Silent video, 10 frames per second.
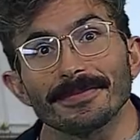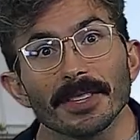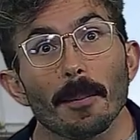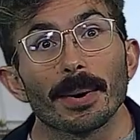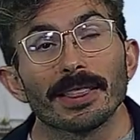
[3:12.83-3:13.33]

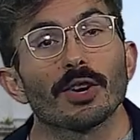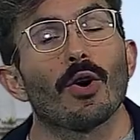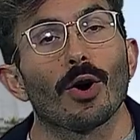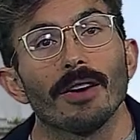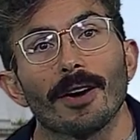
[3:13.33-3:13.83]
But at the
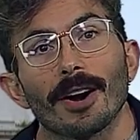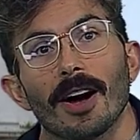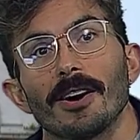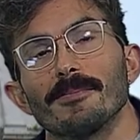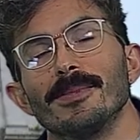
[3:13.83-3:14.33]
core of Art
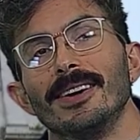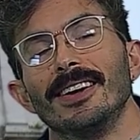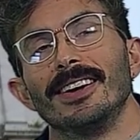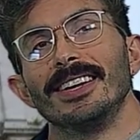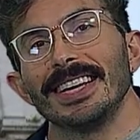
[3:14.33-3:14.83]
Hum
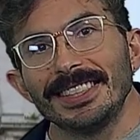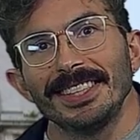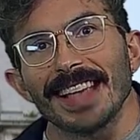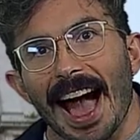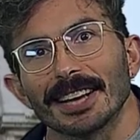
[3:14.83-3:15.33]
is this
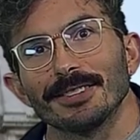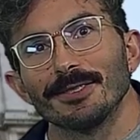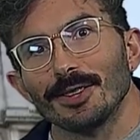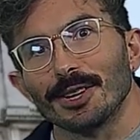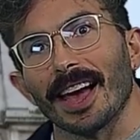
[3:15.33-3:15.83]
act of
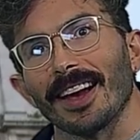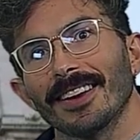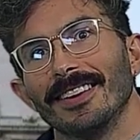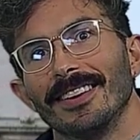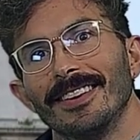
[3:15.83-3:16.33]
looking.
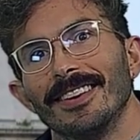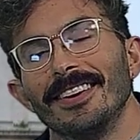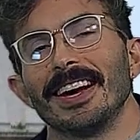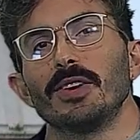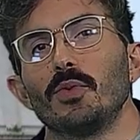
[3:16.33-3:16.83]

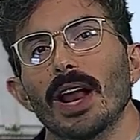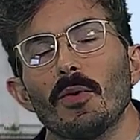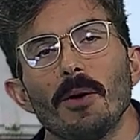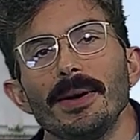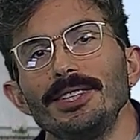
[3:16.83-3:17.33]
And what I
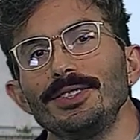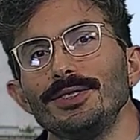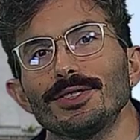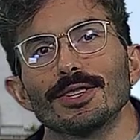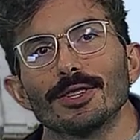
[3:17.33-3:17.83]
want my students
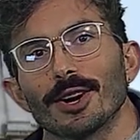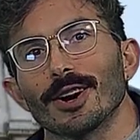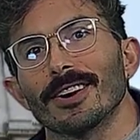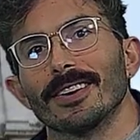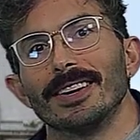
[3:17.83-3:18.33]
to
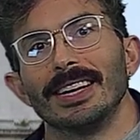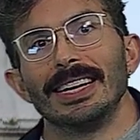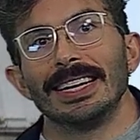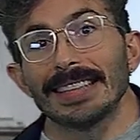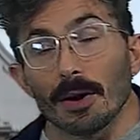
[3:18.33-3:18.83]
learn
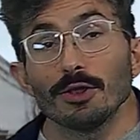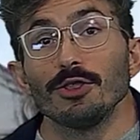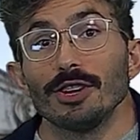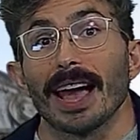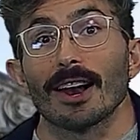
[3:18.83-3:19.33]
is how to
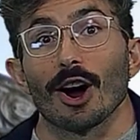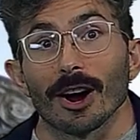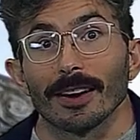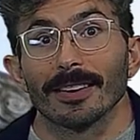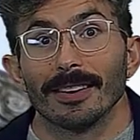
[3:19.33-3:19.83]
look at
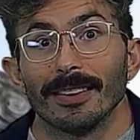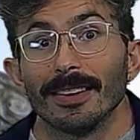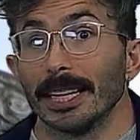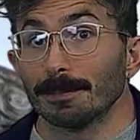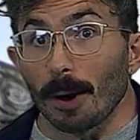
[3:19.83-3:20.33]
art,
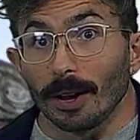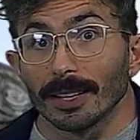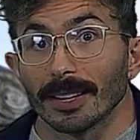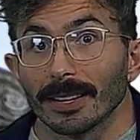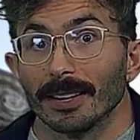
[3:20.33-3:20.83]
as
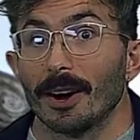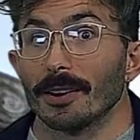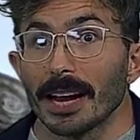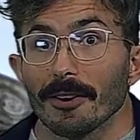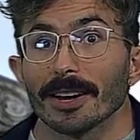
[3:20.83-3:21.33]
Paula, our
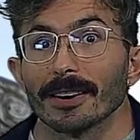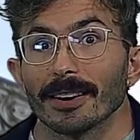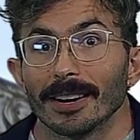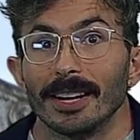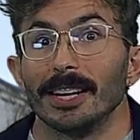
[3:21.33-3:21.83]

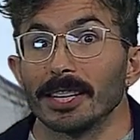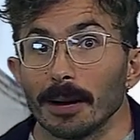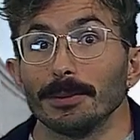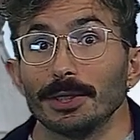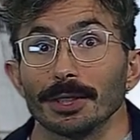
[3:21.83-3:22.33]
narrator,
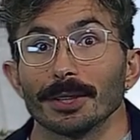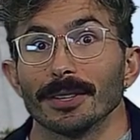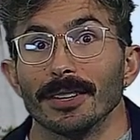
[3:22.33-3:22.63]
comes to